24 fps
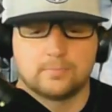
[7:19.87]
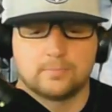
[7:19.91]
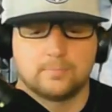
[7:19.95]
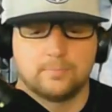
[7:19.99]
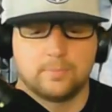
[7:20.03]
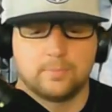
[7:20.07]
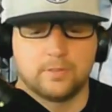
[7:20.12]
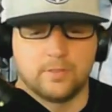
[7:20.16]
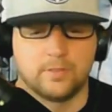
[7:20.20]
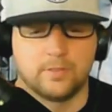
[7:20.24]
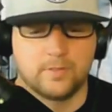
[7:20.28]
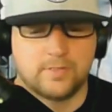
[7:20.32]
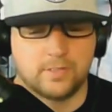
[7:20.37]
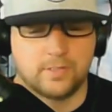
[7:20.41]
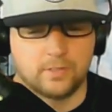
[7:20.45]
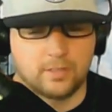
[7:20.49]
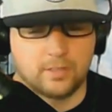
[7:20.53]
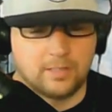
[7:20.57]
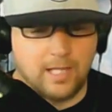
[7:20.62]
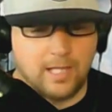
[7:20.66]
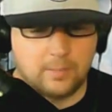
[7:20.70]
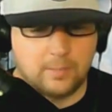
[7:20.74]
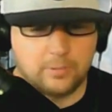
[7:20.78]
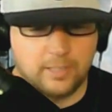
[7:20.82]
producer you're
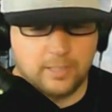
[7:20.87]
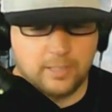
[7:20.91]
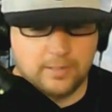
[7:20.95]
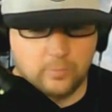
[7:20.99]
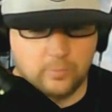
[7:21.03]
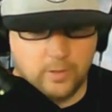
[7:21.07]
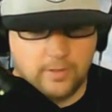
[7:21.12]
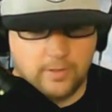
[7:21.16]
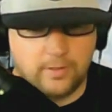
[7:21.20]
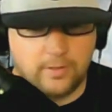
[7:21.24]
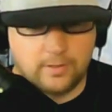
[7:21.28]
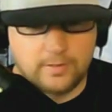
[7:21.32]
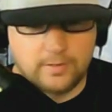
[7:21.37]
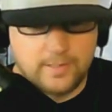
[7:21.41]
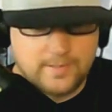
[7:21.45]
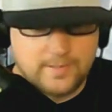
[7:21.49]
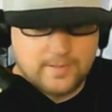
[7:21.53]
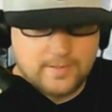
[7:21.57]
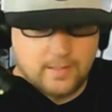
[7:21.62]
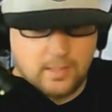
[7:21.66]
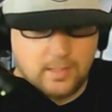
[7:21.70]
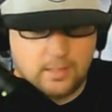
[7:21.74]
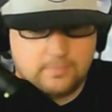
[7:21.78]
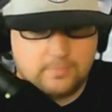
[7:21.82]
collaborating with on this
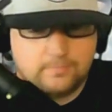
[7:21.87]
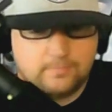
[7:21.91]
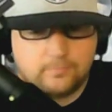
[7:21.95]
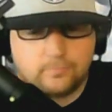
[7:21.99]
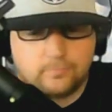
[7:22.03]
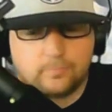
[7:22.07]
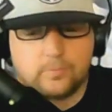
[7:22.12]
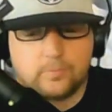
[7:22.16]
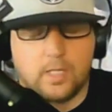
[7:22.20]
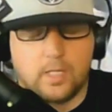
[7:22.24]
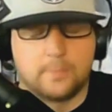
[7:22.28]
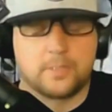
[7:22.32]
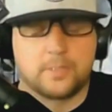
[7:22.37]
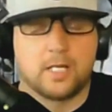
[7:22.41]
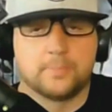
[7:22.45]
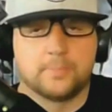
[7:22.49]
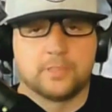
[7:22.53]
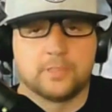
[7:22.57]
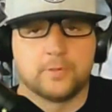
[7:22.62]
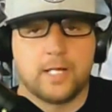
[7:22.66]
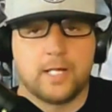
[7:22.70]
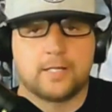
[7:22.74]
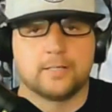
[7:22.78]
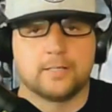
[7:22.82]
upcoming
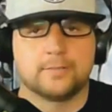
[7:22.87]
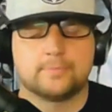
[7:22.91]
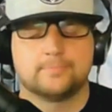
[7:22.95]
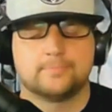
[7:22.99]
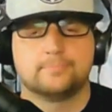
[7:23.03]
record?